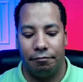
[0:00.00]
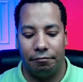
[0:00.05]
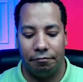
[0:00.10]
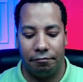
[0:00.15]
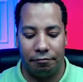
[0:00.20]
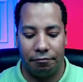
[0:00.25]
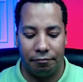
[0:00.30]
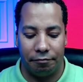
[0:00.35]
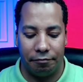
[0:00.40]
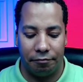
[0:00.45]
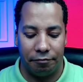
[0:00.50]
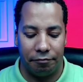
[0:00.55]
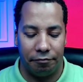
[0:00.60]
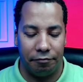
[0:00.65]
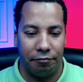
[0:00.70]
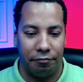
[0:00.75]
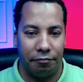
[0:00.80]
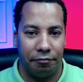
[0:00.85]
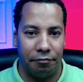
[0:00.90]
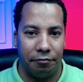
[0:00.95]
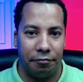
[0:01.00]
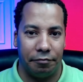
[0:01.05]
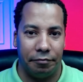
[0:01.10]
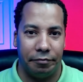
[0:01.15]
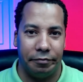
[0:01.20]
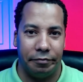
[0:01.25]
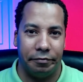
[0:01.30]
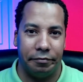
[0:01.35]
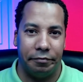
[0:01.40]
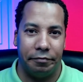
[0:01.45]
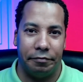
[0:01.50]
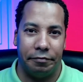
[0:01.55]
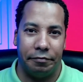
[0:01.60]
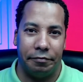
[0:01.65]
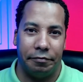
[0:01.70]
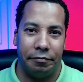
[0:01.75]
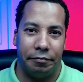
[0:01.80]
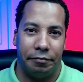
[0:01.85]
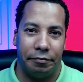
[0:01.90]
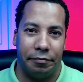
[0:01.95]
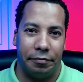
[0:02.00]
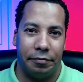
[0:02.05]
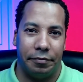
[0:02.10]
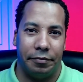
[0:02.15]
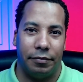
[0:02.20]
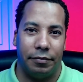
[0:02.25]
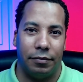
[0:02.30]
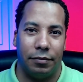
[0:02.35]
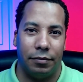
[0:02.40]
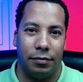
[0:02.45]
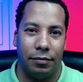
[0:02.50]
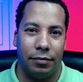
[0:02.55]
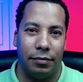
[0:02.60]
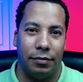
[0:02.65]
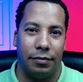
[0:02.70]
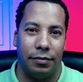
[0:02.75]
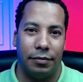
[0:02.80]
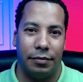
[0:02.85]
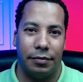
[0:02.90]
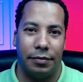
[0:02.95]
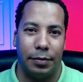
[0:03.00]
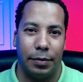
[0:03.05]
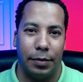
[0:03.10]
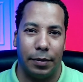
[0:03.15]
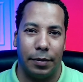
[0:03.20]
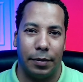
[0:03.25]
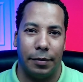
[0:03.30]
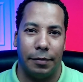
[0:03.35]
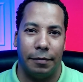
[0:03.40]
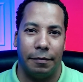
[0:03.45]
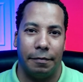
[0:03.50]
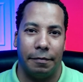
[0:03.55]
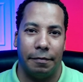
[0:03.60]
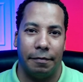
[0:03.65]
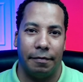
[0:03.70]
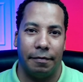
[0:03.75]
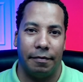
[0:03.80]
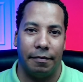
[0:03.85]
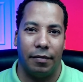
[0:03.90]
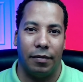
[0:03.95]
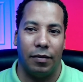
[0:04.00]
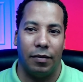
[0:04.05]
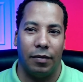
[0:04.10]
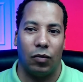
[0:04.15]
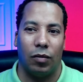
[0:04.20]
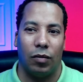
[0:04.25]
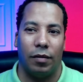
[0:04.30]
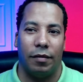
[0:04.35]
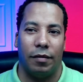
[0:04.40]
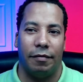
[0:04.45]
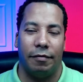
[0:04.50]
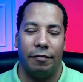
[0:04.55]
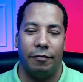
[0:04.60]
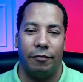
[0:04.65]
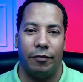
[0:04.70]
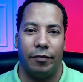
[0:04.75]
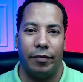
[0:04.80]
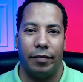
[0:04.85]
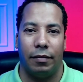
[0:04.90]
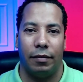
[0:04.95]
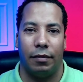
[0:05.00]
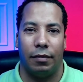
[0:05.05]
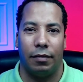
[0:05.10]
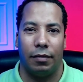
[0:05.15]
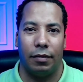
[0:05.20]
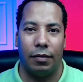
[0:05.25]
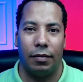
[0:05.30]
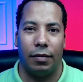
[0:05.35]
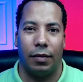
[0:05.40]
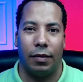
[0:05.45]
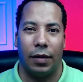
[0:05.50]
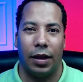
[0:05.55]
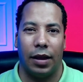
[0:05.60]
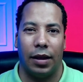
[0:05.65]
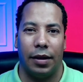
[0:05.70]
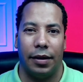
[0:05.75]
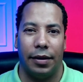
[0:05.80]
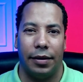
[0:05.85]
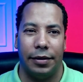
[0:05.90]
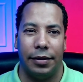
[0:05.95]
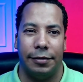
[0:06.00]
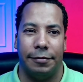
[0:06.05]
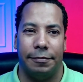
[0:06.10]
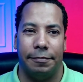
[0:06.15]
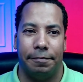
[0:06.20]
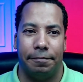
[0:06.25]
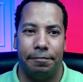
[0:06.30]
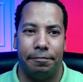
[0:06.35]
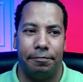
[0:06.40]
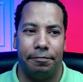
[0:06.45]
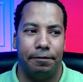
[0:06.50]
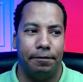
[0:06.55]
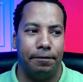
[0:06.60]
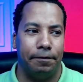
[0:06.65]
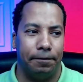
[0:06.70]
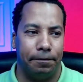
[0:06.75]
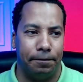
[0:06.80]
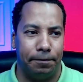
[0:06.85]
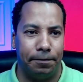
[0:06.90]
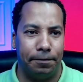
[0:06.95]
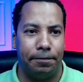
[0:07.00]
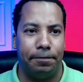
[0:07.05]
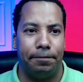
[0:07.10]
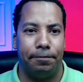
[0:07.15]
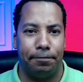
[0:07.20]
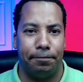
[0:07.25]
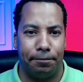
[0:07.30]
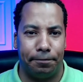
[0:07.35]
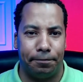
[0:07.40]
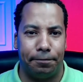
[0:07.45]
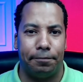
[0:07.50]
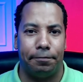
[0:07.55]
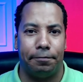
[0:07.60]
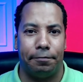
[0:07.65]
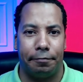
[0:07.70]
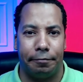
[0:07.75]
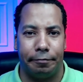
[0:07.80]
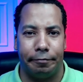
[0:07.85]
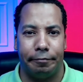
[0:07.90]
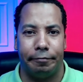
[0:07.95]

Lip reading: (silent)